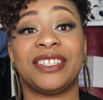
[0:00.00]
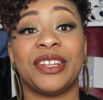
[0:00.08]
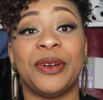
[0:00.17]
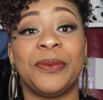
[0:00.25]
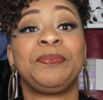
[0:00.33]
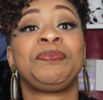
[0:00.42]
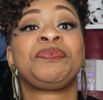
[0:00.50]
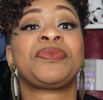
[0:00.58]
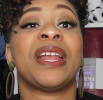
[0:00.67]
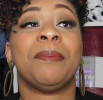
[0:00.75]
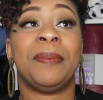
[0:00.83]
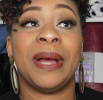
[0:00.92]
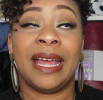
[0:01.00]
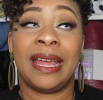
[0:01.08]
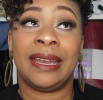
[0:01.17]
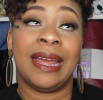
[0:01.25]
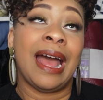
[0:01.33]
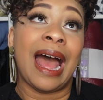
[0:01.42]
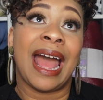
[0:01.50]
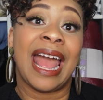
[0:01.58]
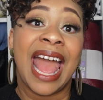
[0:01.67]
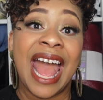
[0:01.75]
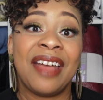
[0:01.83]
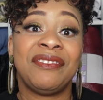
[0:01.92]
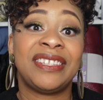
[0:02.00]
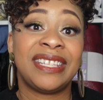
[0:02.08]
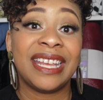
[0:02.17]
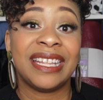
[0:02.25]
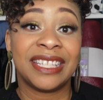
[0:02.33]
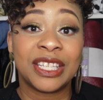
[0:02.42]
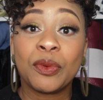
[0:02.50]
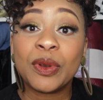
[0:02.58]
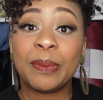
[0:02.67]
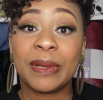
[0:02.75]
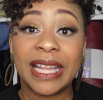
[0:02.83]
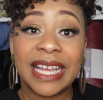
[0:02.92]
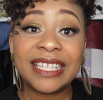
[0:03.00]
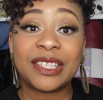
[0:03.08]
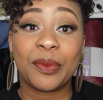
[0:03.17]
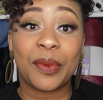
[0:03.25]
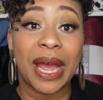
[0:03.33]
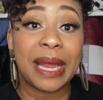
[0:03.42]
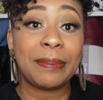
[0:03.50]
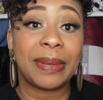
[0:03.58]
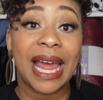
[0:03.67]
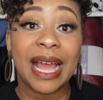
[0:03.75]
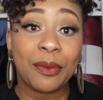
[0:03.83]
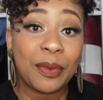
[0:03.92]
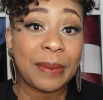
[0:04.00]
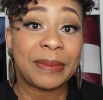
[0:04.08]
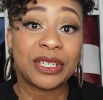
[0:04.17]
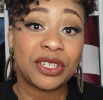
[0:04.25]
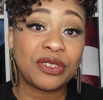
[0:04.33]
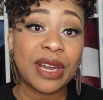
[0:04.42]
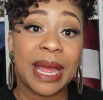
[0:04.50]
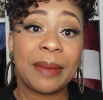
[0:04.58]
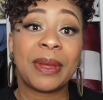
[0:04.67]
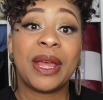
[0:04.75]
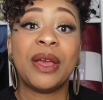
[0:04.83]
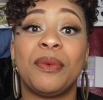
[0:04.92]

So, but I have since replaced the wide black webbing strap